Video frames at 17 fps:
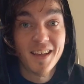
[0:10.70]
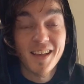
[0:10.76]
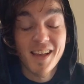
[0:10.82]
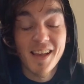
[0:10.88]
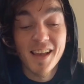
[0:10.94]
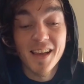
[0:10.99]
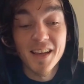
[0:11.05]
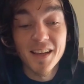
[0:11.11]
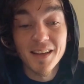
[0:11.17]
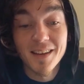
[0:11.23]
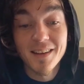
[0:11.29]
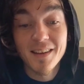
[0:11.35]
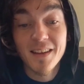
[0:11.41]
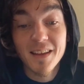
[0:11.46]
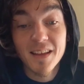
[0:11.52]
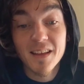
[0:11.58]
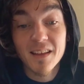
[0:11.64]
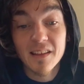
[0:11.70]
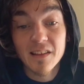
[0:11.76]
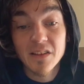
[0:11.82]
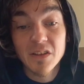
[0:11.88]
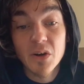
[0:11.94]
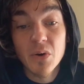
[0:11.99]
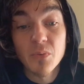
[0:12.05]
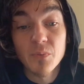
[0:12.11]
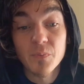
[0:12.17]
And
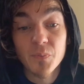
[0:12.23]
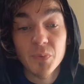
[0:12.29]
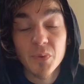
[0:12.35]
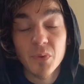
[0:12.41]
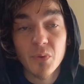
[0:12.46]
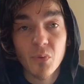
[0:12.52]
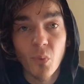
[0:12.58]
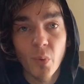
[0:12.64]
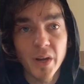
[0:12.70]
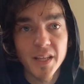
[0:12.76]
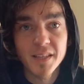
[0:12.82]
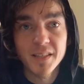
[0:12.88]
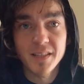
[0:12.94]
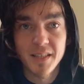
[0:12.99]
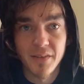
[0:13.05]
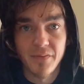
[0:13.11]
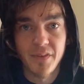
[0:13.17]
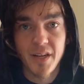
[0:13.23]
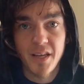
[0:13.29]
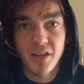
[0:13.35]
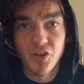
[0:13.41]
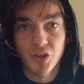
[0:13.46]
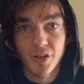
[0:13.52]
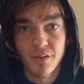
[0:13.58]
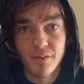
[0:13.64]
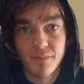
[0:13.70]
so, what is
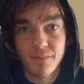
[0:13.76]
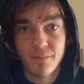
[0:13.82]
divination?